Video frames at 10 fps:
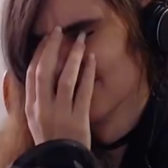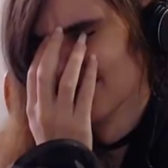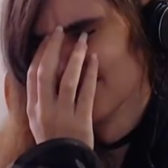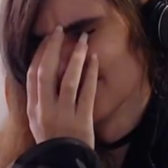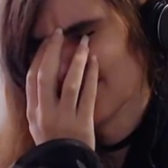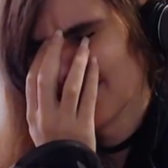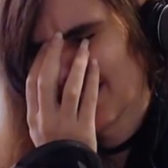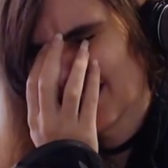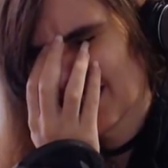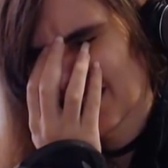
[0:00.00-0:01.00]

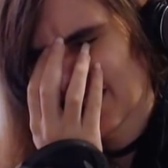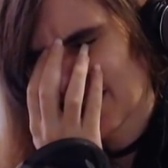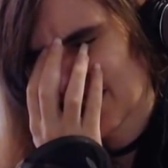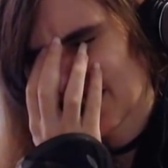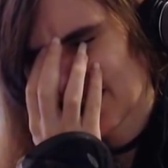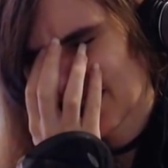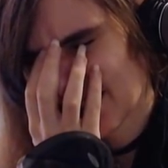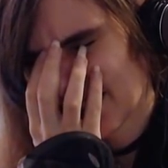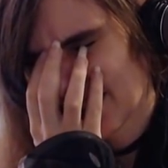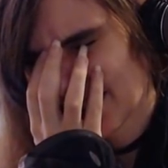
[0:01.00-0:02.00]

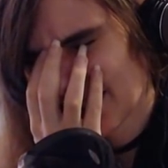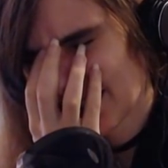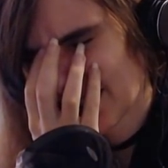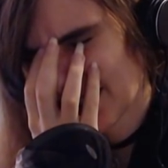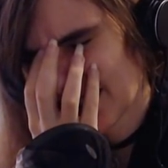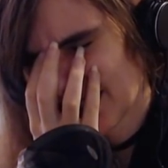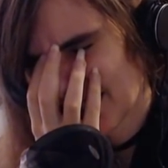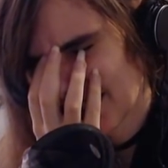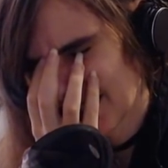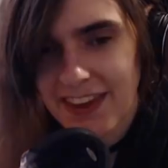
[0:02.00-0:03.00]

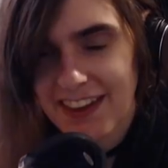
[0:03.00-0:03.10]
Nothing is said.